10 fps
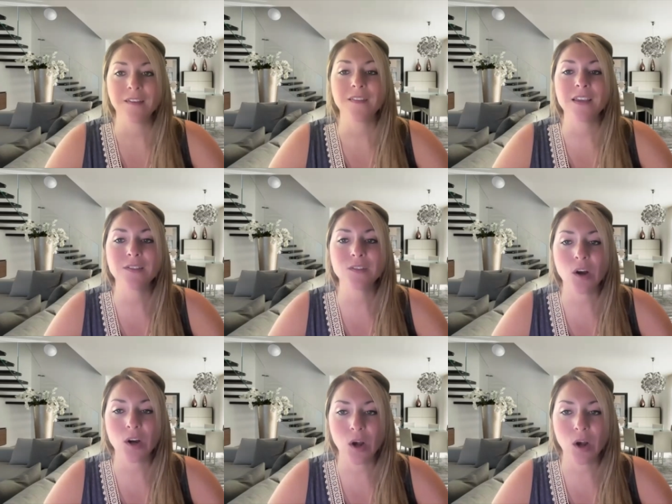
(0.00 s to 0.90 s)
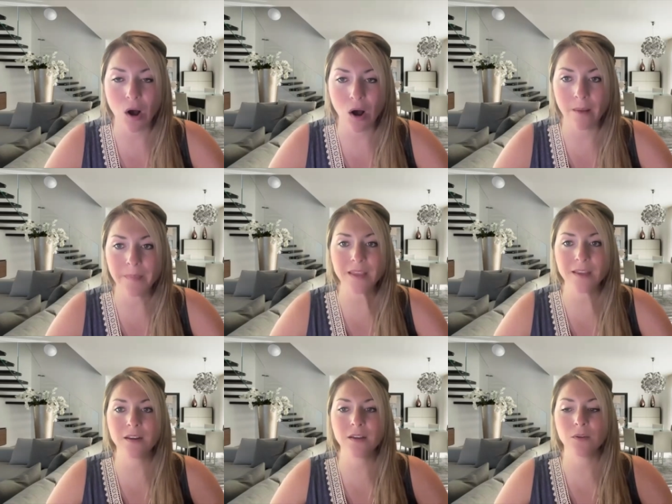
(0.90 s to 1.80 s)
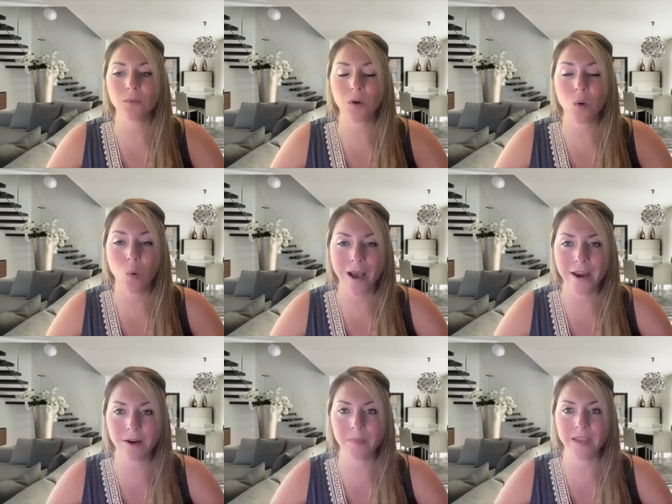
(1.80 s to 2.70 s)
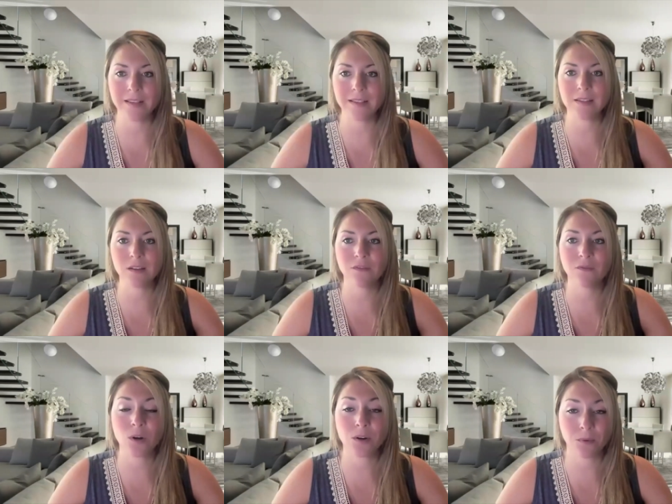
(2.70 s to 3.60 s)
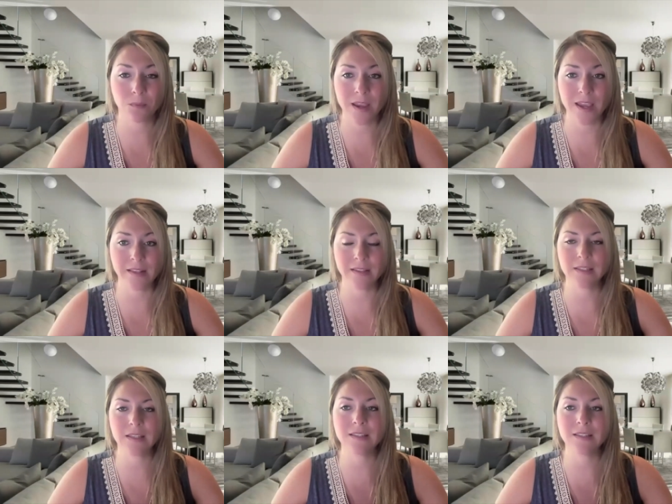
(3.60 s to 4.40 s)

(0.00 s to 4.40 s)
These are common requirements for grants,